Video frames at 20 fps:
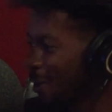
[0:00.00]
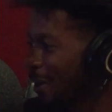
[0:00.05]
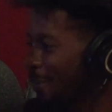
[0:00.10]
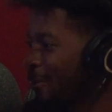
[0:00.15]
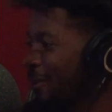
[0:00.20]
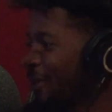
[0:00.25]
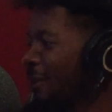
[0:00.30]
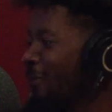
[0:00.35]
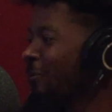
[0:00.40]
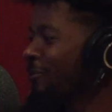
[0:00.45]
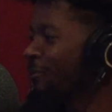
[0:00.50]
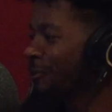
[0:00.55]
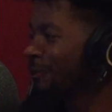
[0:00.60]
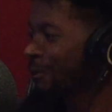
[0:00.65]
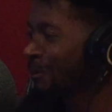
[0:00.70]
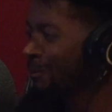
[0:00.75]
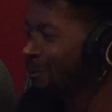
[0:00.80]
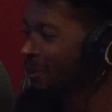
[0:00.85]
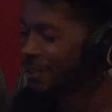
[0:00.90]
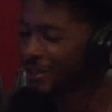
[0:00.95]
where I be coming
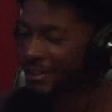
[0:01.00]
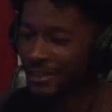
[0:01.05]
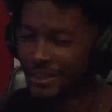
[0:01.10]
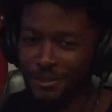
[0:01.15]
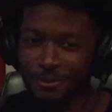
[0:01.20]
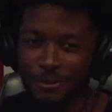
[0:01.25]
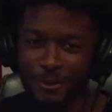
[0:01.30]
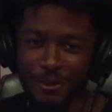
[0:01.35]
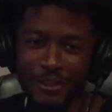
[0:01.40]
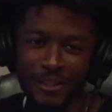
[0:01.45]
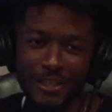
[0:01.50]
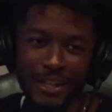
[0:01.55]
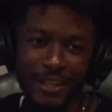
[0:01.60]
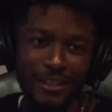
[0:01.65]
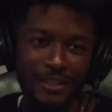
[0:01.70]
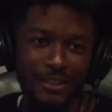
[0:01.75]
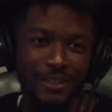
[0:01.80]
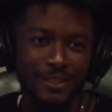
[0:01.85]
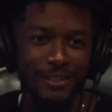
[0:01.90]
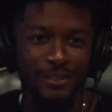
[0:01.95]
from with it, as far as
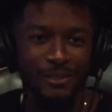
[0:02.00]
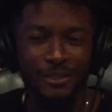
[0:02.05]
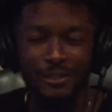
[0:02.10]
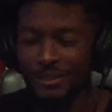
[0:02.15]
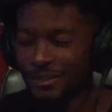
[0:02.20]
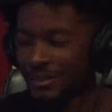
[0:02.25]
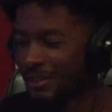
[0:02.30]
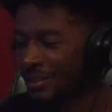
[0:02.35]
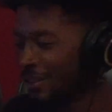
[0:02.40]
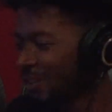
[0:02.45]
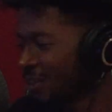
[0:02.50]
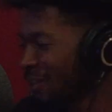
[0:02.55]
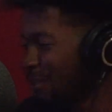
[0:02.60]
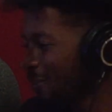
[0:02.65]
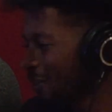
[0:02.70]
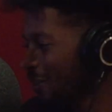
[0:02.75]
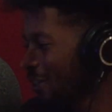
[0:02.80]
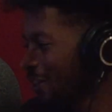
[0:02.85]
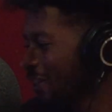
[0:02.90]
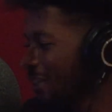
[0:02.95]
like
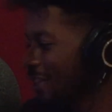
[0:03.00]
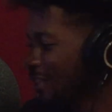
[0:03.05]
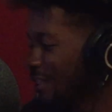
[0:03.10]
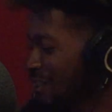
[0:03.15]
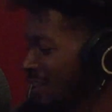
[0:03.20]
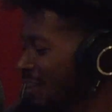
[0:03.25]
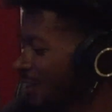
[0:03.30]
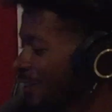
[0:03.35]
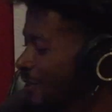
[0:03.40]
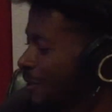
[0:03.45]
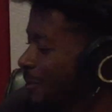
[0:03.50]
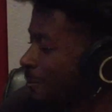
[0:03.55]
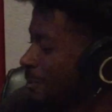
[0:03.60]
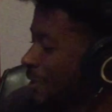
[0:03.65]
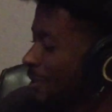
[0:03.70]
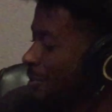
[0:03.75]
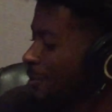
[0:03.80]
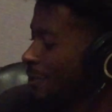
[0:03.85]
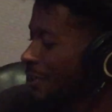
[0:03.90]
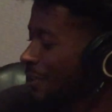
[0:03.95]
leaving a legacy. Hold on,
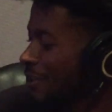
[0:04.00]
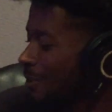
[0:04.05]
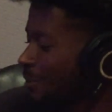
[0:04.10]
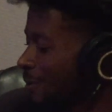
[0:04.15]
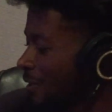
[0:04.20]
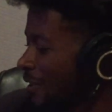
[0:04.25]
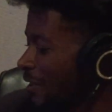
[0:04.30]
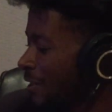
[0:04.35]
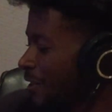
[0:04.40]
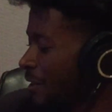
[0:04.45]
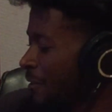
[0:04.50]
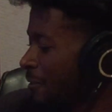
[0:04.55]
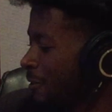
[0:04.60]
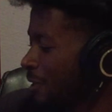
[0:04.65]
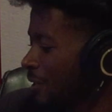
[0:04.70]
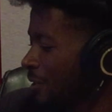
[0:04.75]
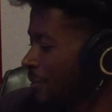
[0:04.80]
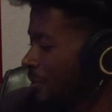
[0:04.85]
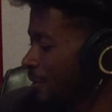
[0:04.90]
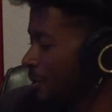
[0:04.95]
what these
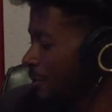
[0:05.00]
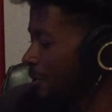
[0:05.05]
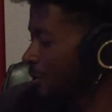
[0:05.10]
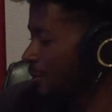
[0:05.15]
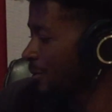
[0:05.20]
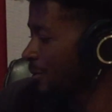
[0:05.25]
levels hitting for?